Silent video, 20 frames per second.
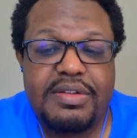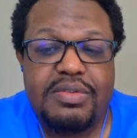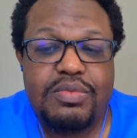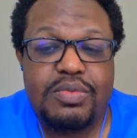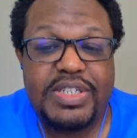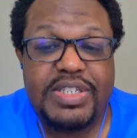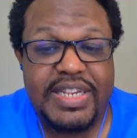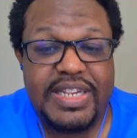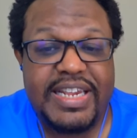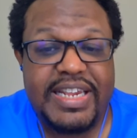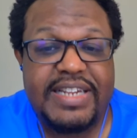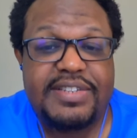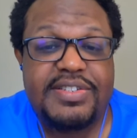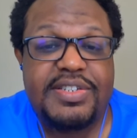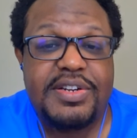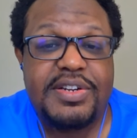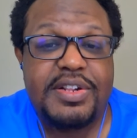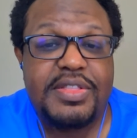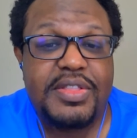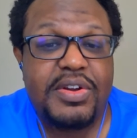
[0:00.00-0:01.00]
Which leads
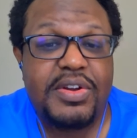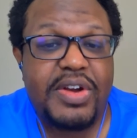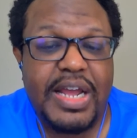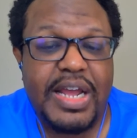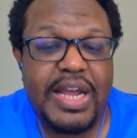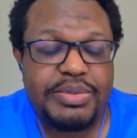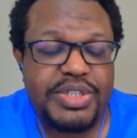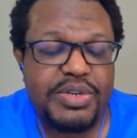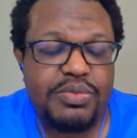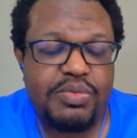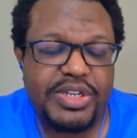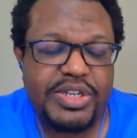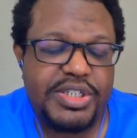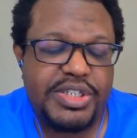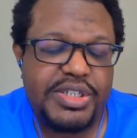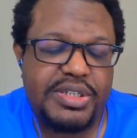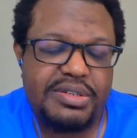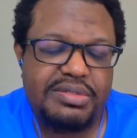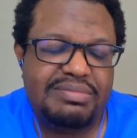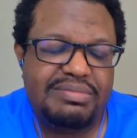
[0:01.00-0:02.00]
to the third option,
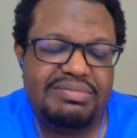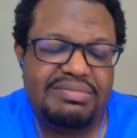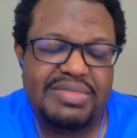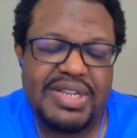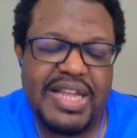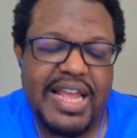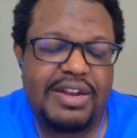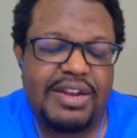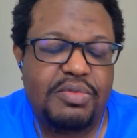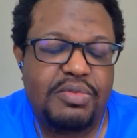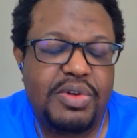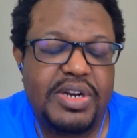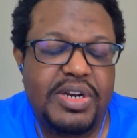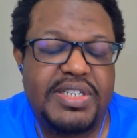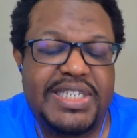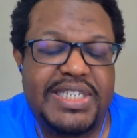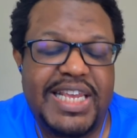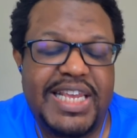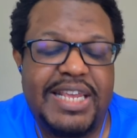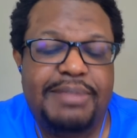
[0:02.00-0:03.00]
which I don't want to
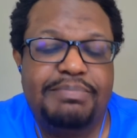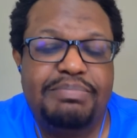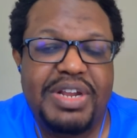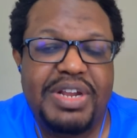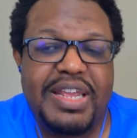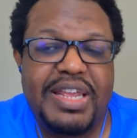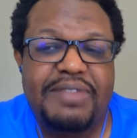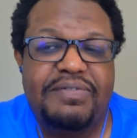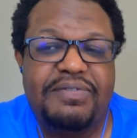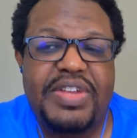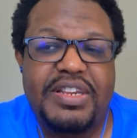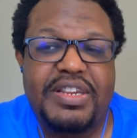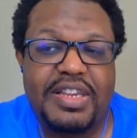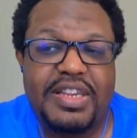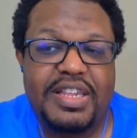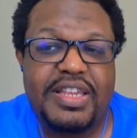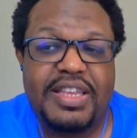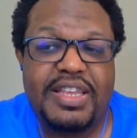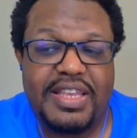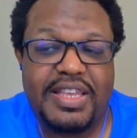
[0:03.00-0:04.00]
see, but if it
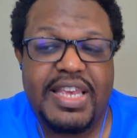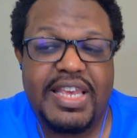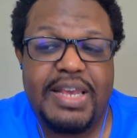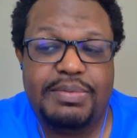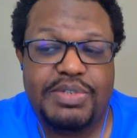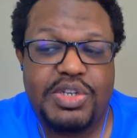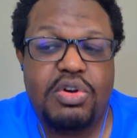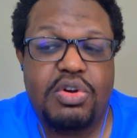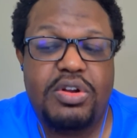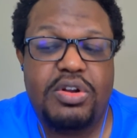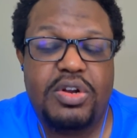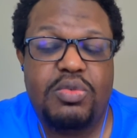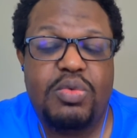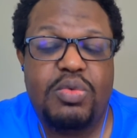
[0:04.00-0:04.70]
keeps going the